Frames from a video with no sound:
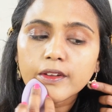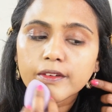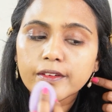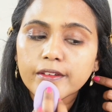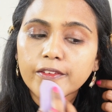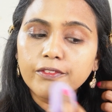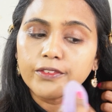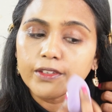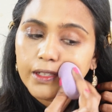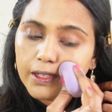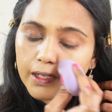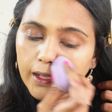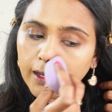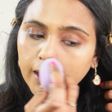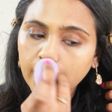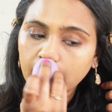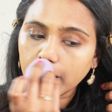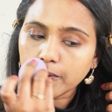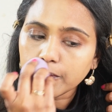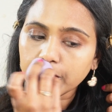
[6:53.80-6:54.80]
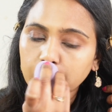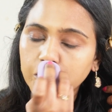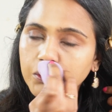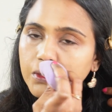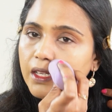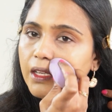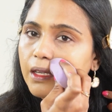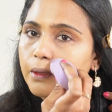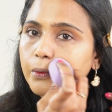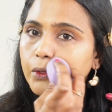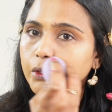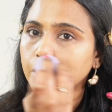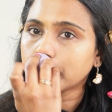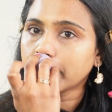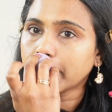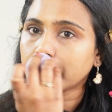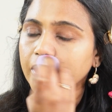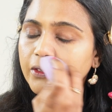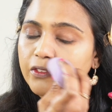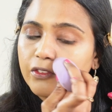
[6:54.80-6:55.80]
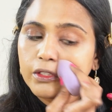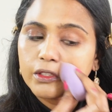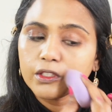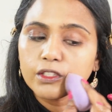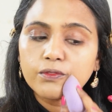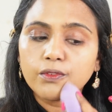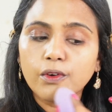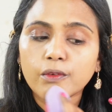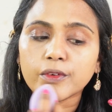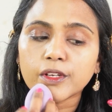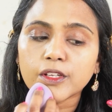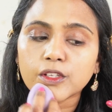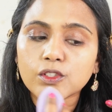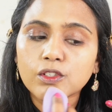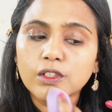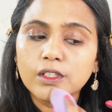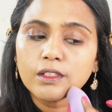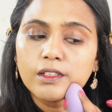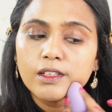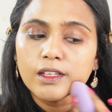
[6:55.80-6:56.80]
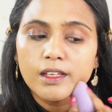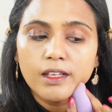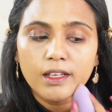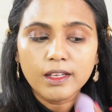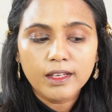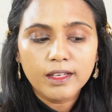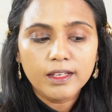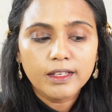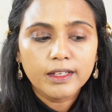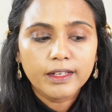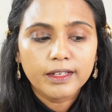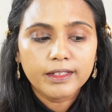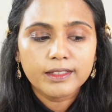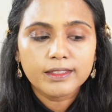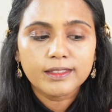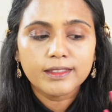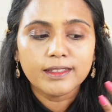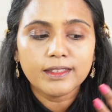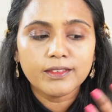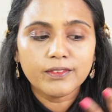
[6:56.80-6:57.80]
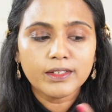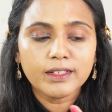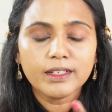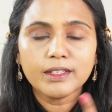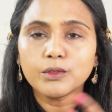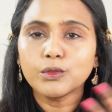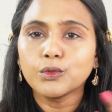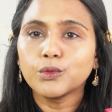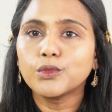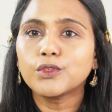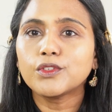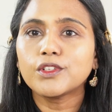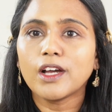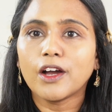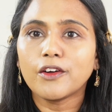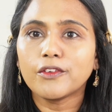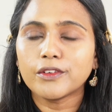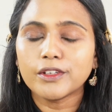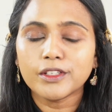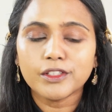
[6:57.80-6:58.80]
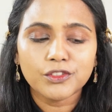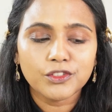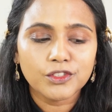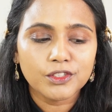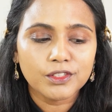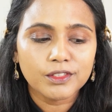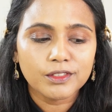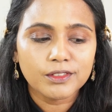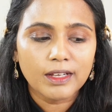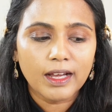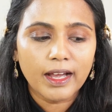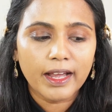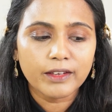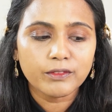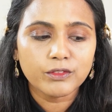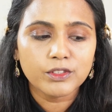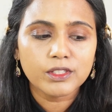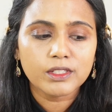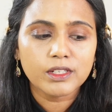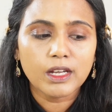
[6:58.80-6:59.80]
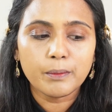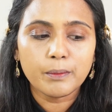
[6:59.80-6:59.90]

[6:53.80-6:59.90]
Definitely I love using a beauty blender for this foundation. It has given a good coverage. I have just